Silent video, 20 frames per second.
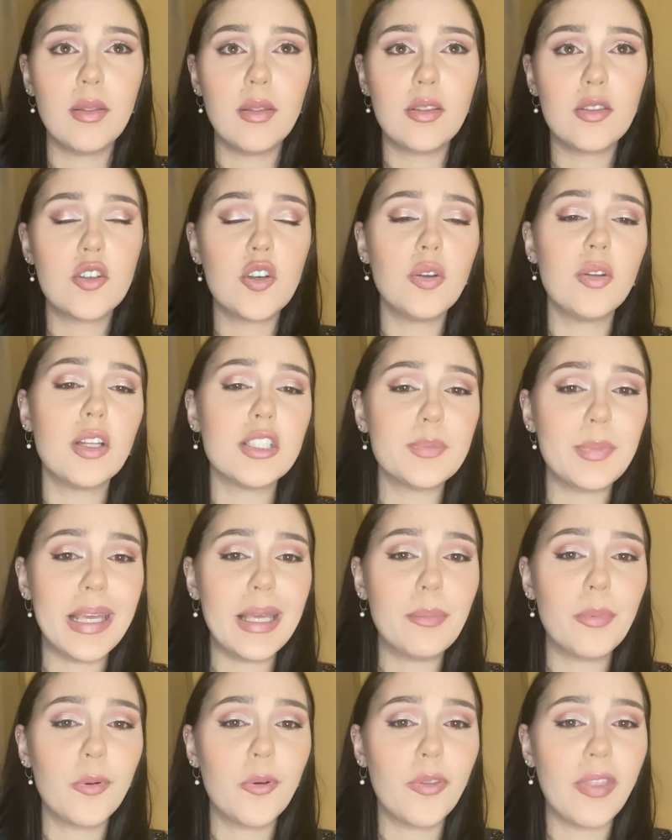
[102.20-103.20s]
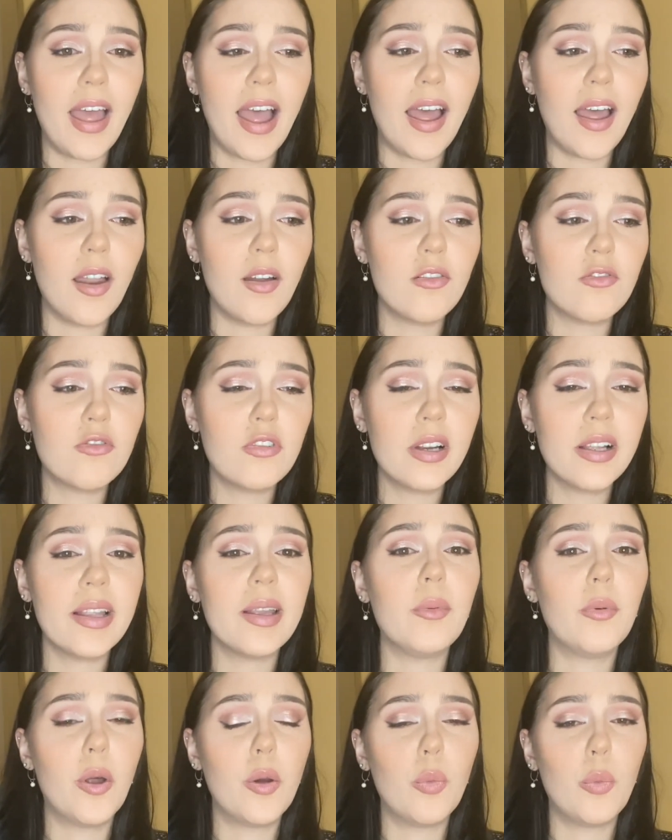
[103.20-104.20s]
to those people that really
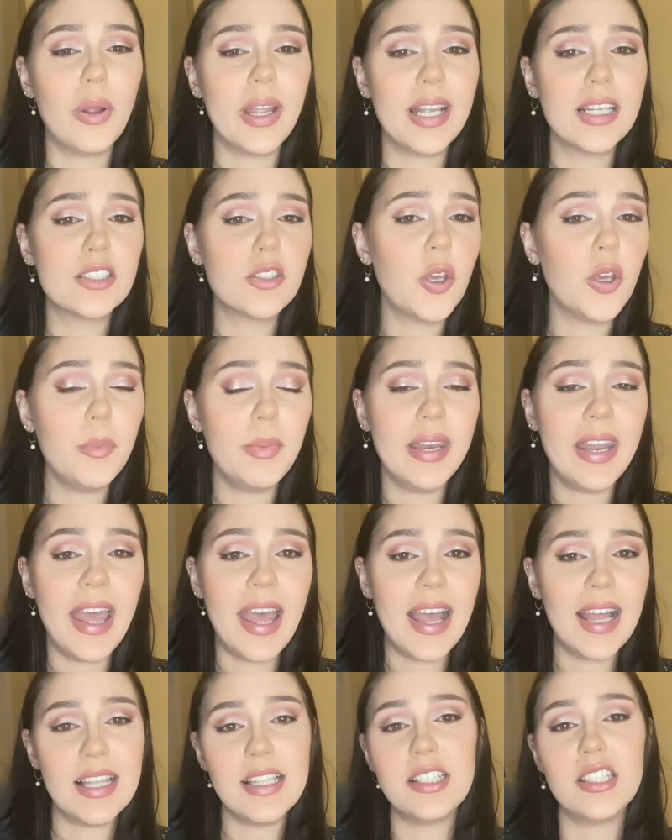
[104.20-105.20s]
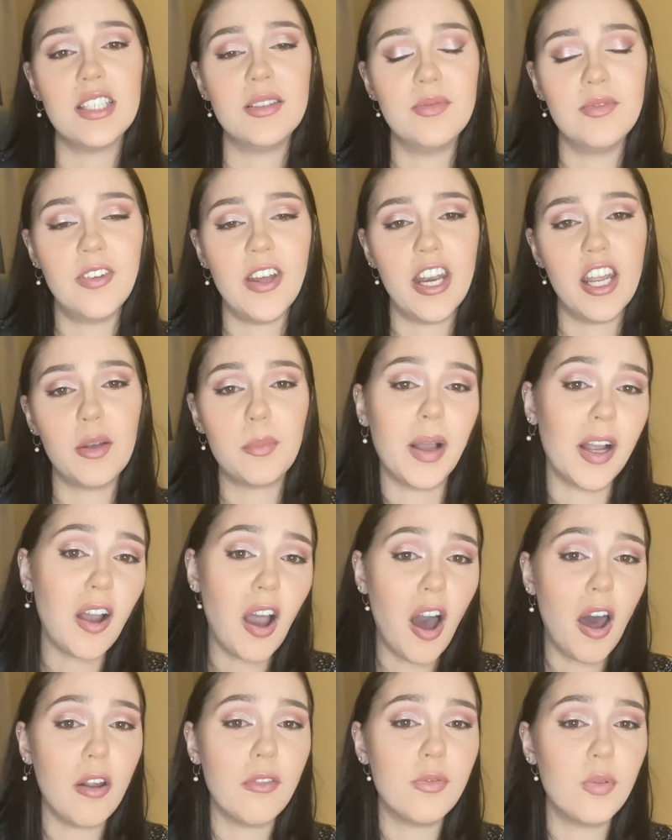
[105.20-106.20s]
want wigs, human hair and synthetic, but
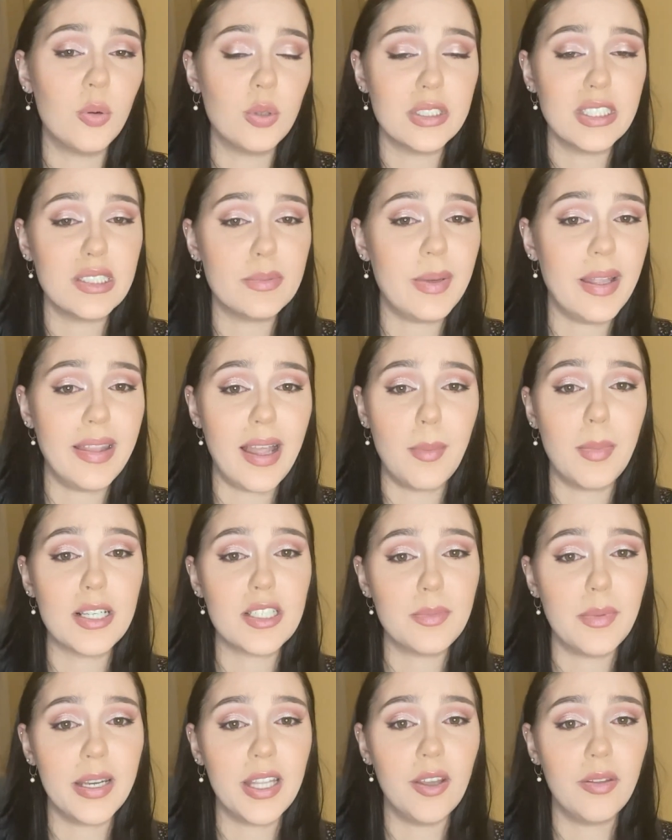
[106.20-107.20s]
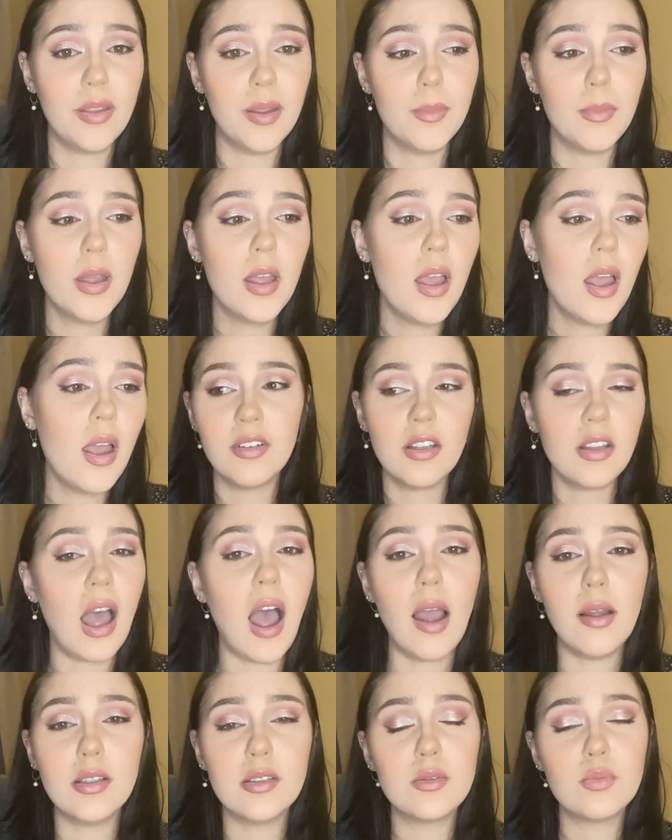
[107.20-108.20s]
can't afford to spend that much money on them,
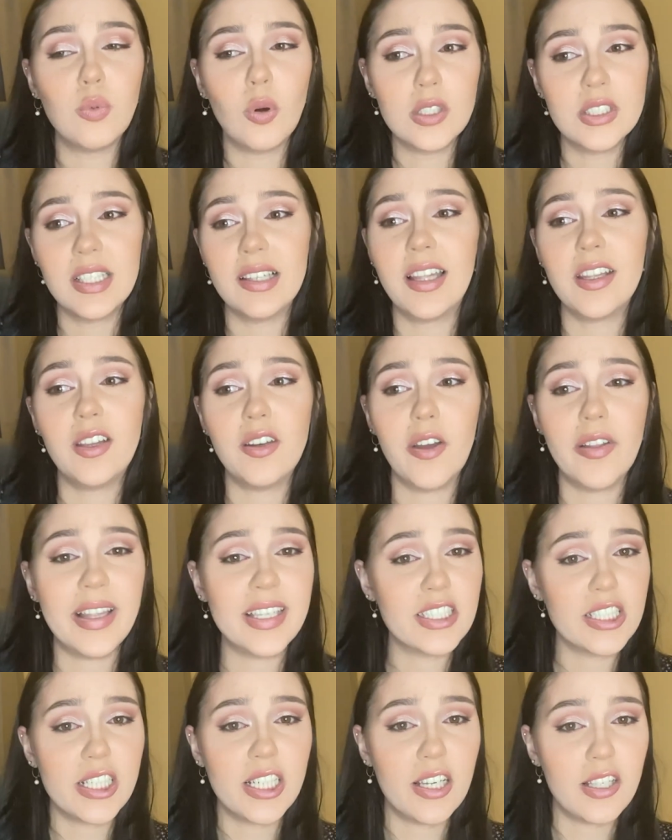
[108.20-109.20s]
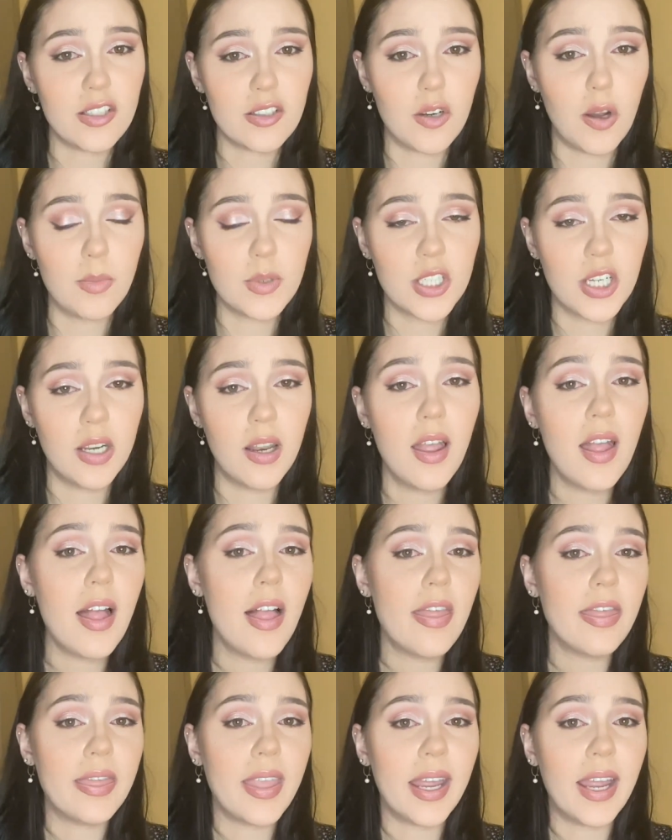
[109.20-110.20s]
I want to let you know that SHEIN is an option.
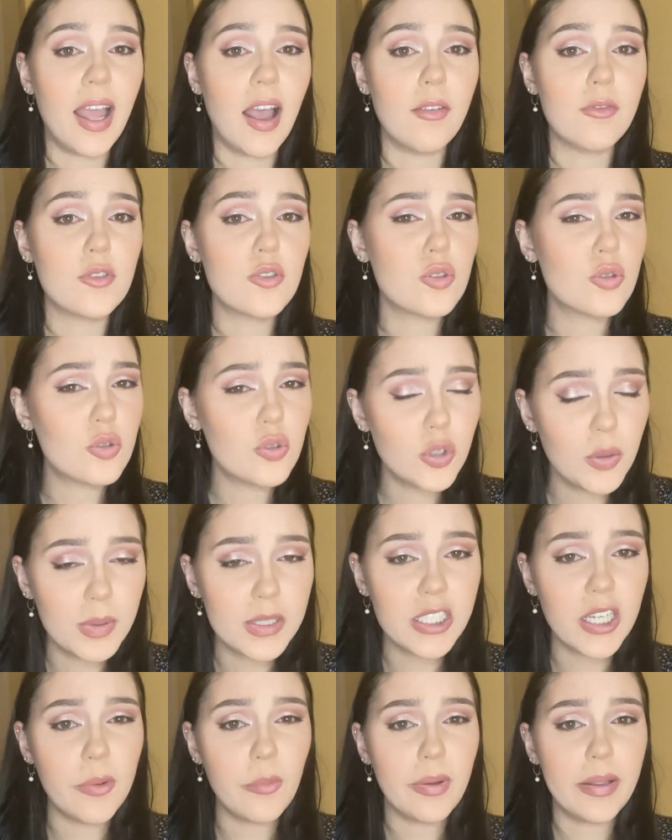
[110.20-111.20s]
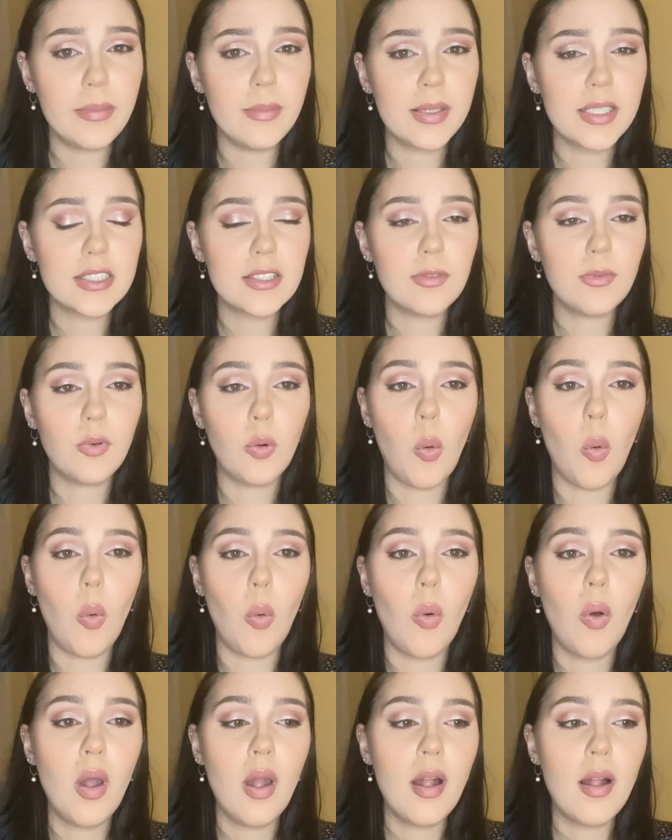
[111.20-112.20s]
They have super cheap wigs
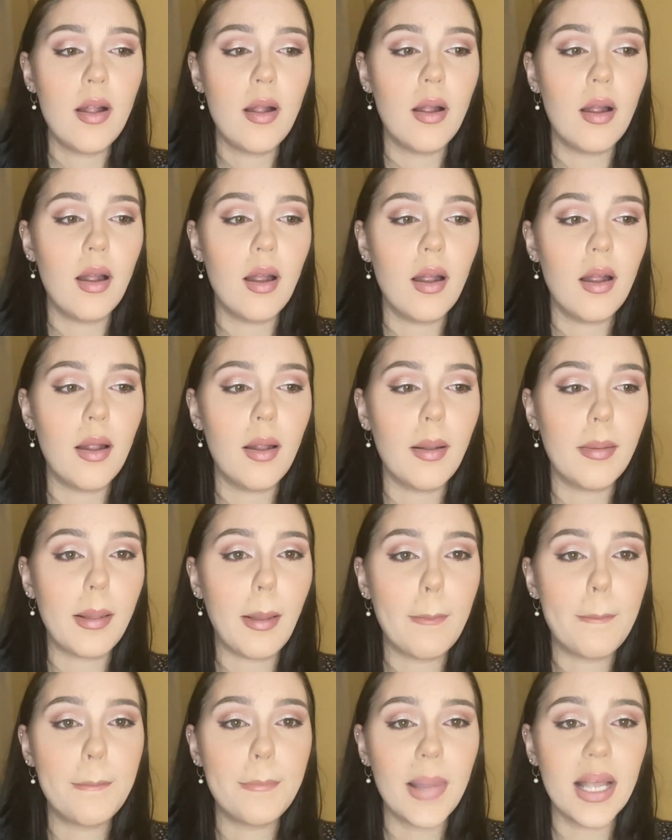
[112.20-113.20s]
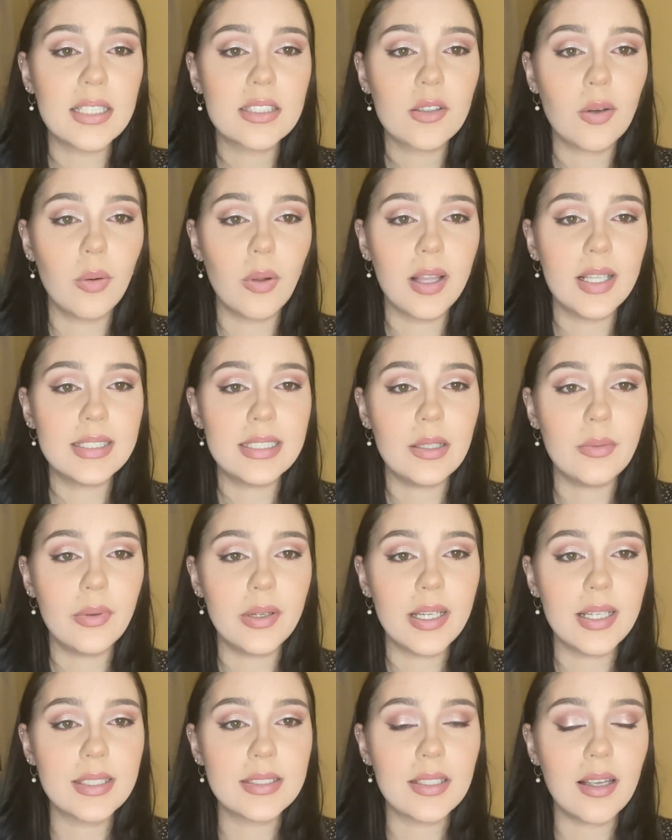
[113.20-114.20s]
for the best quality
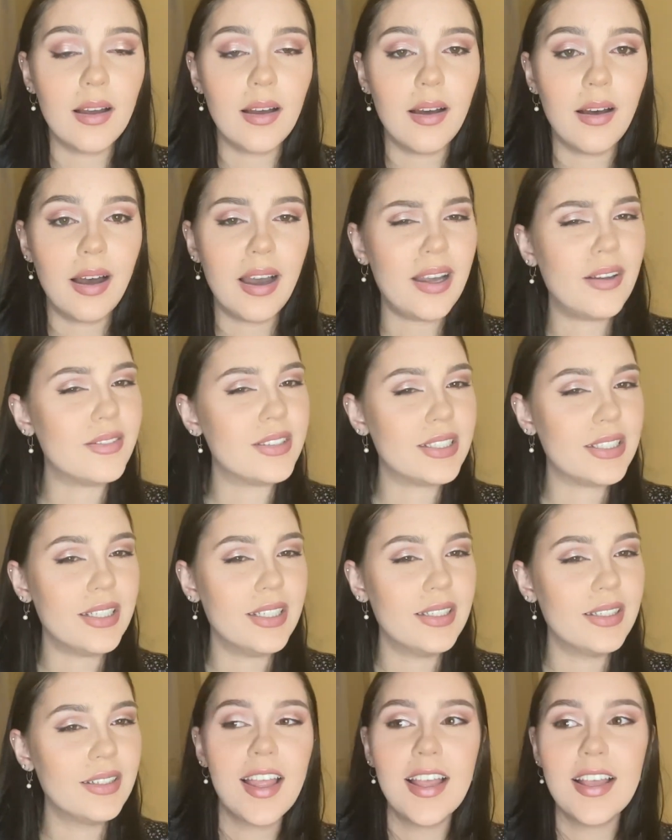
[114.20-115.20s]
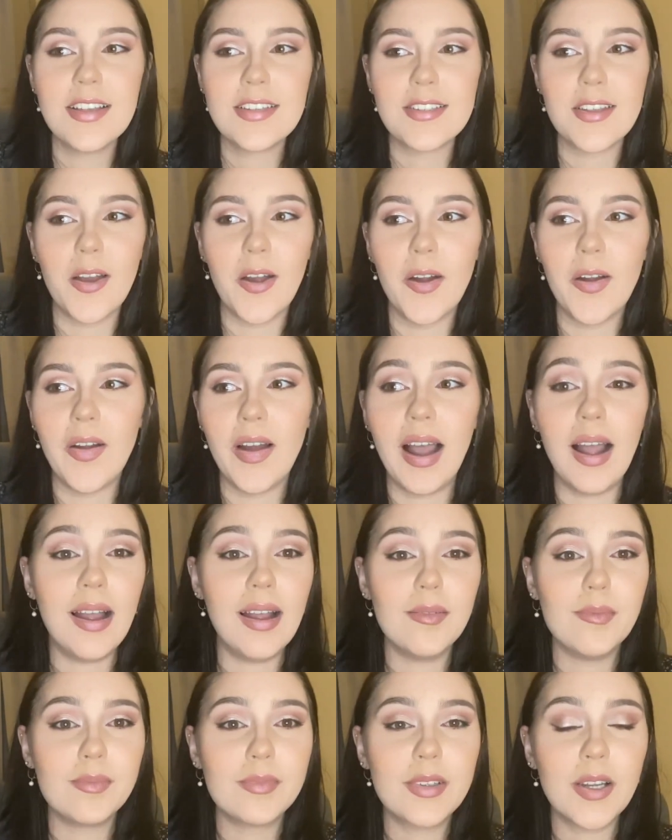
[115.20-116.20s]
wigs I've seen. So
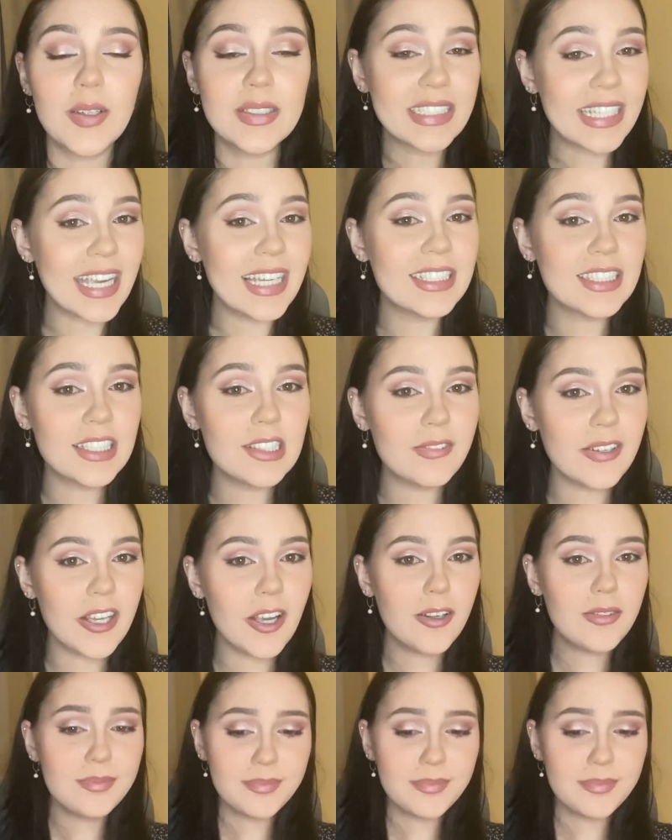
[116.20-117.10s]
I'm going to get into this video.